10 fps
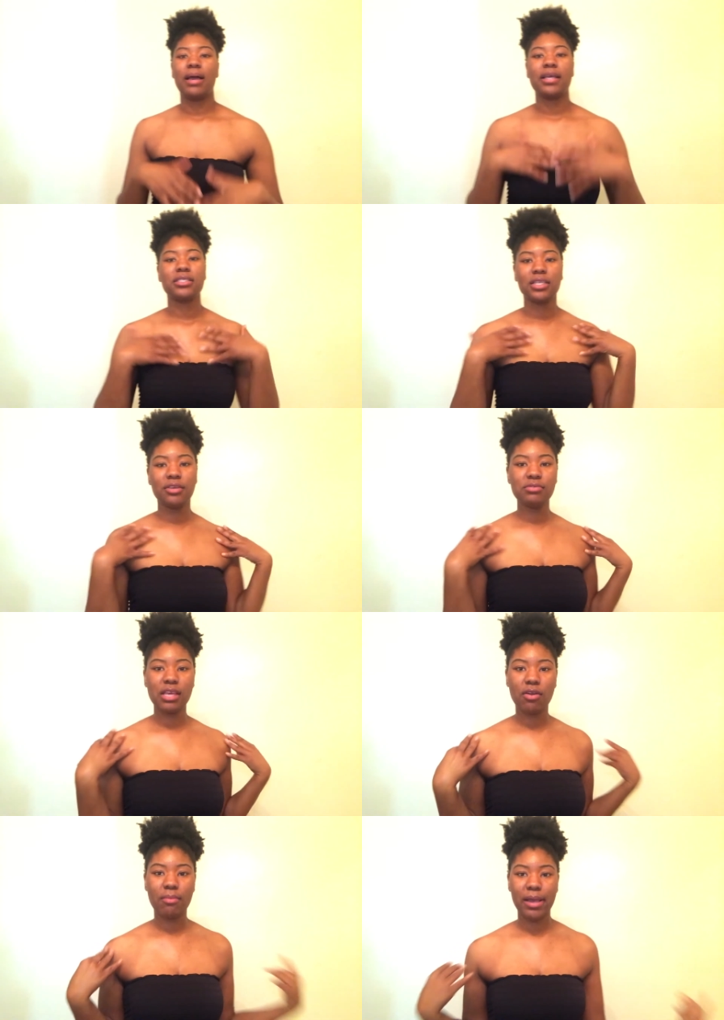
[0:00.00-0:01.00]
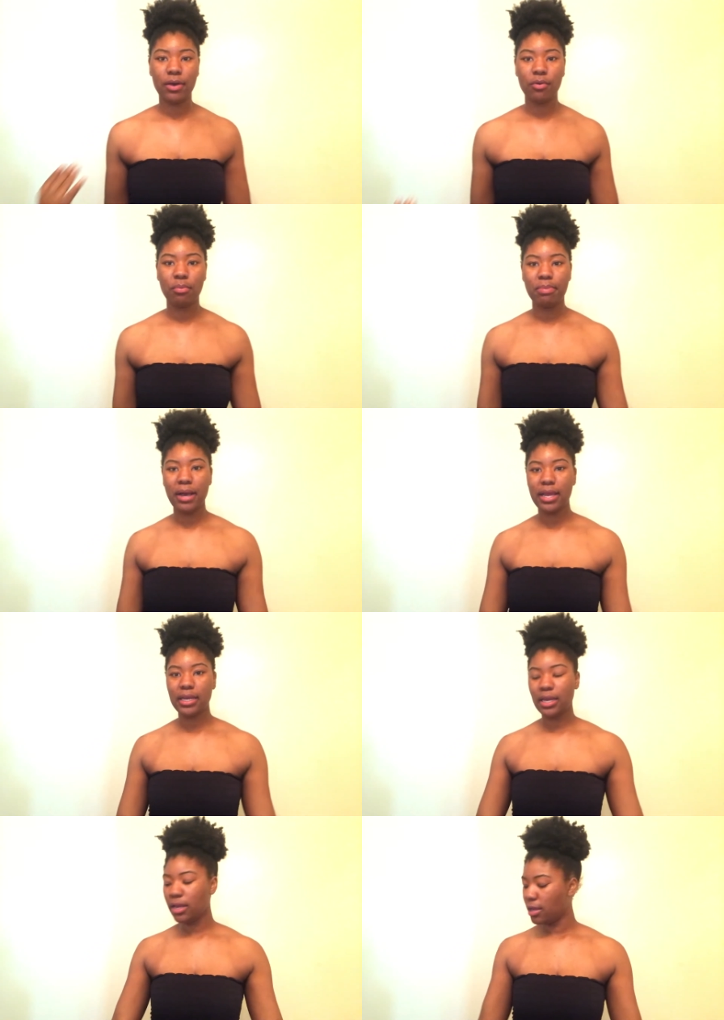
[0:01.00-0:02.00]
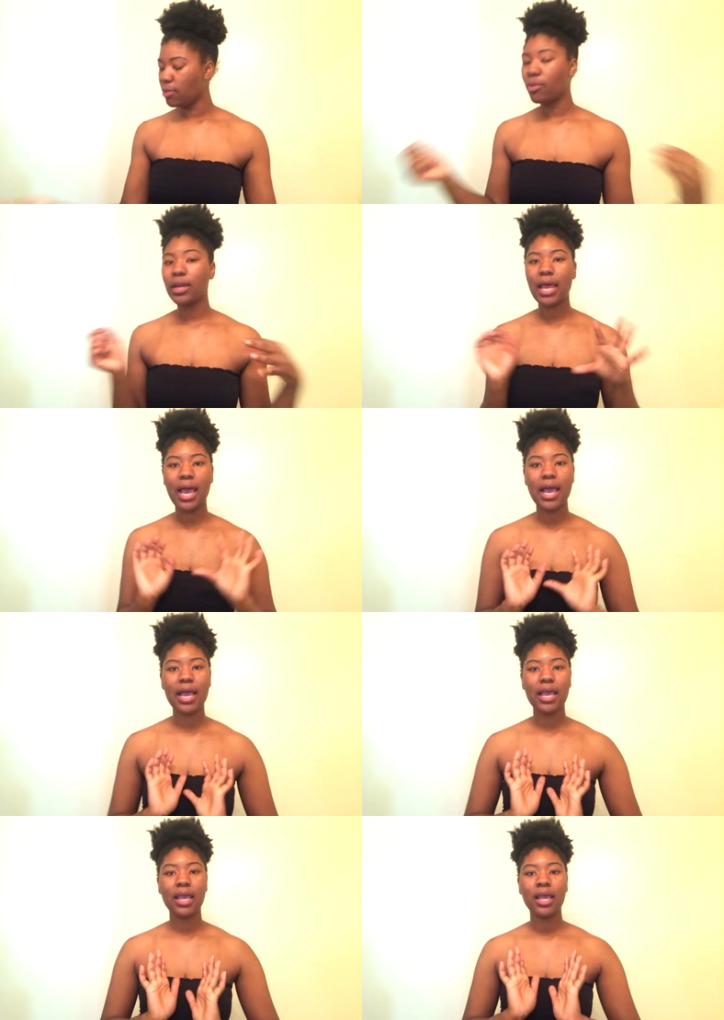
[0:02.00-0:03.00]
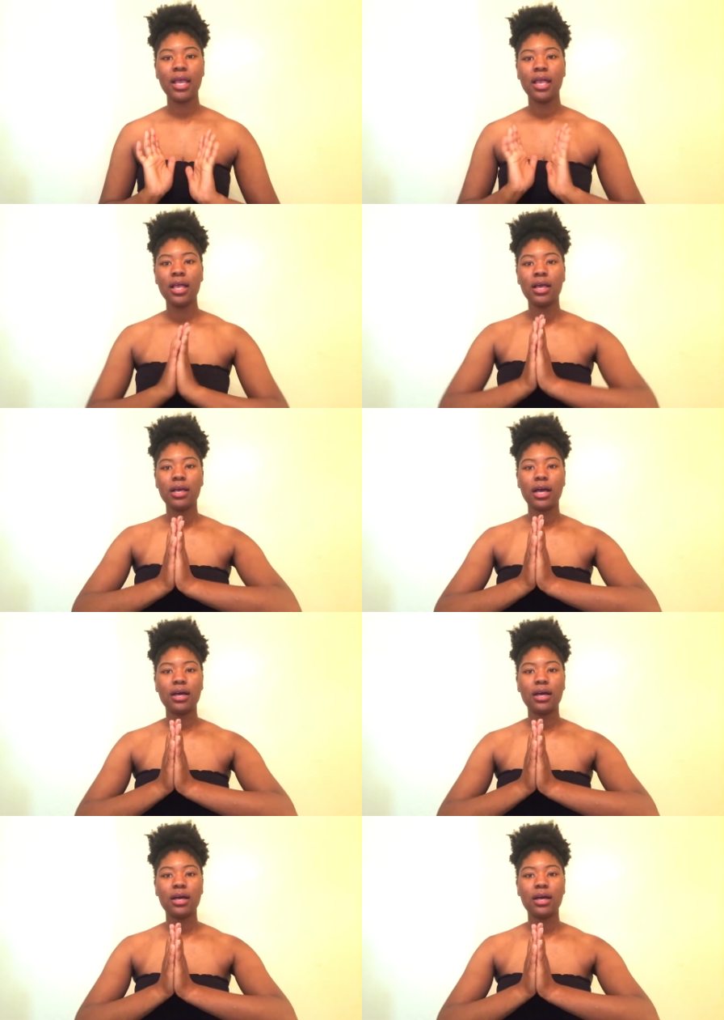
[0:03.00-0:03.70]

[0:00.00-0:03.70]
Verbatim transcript: I actually use that on my whole body when I